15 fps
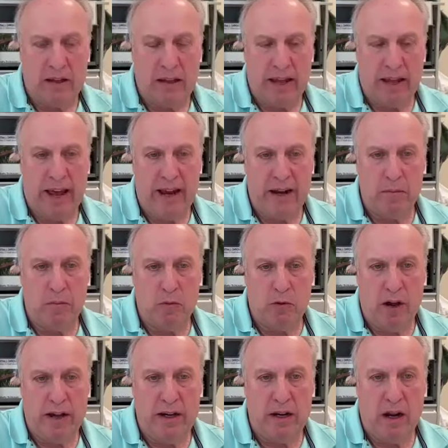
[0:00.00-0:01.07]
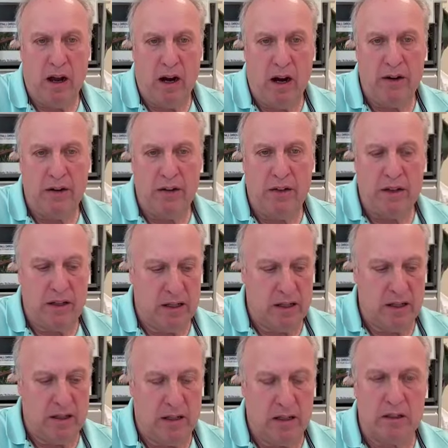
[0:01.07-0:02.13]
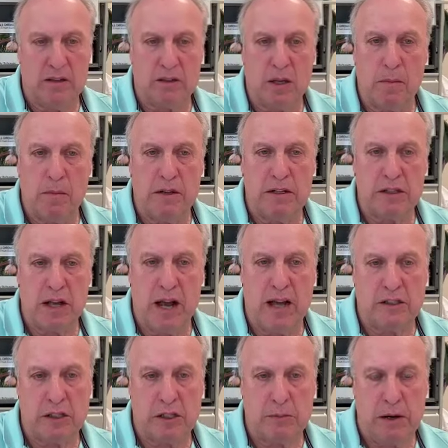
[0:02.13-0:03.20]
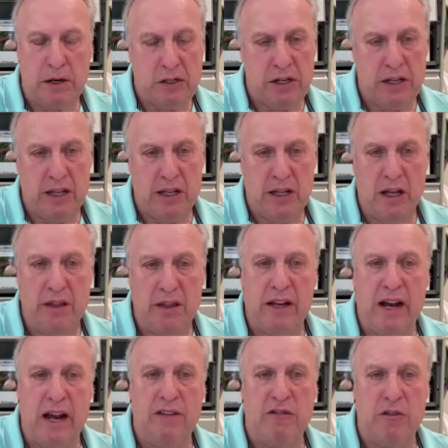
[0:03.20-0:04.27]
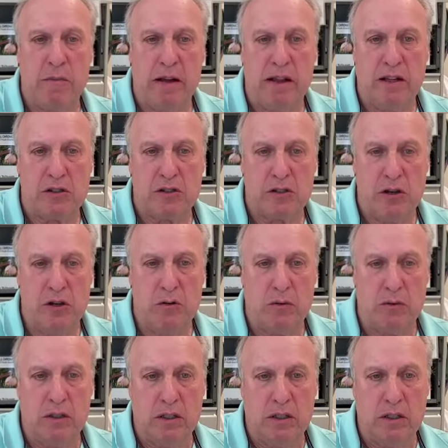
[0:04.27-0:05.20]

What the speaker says: they had him rated higher than some of these guys, especially the other guy from LSU.